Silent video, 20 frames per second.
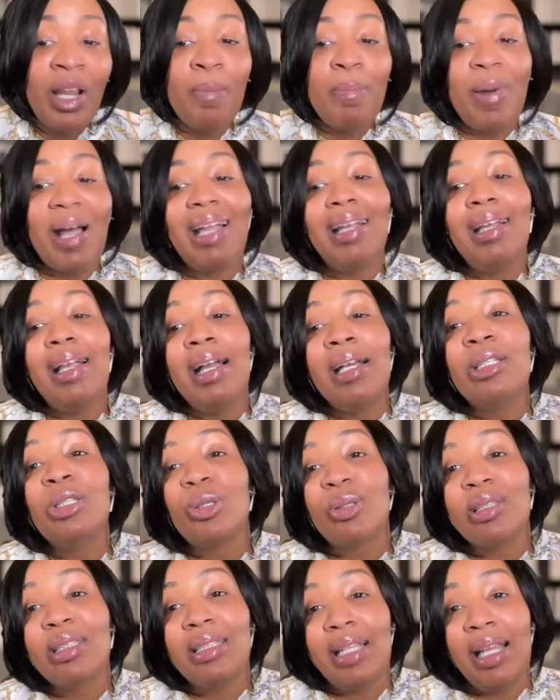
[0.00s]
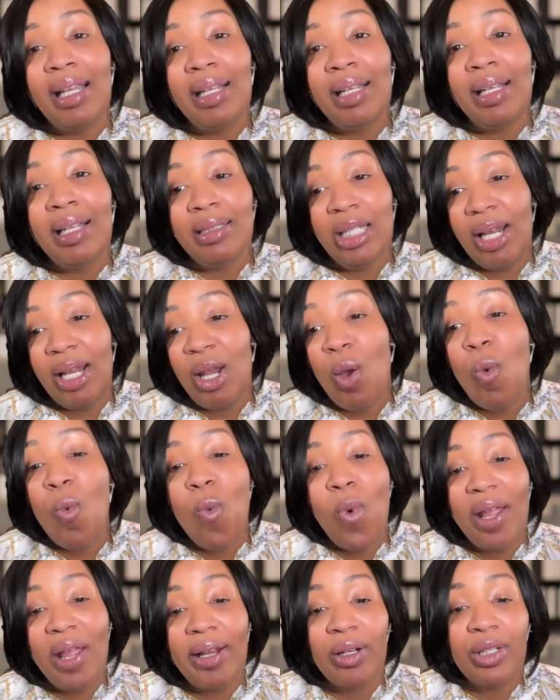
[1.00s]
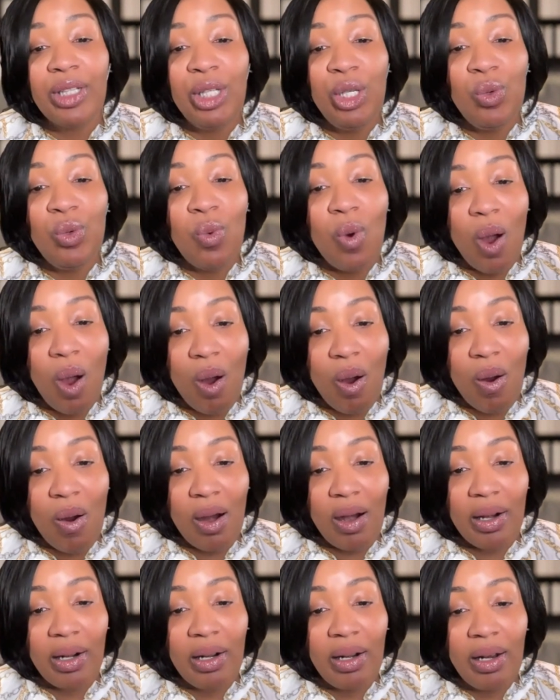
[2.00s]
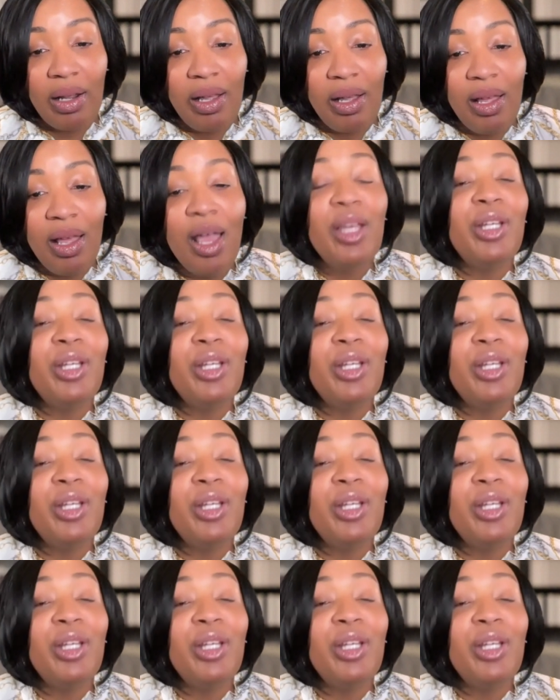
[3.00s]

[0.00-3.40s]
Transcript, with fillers: By understanding where you are,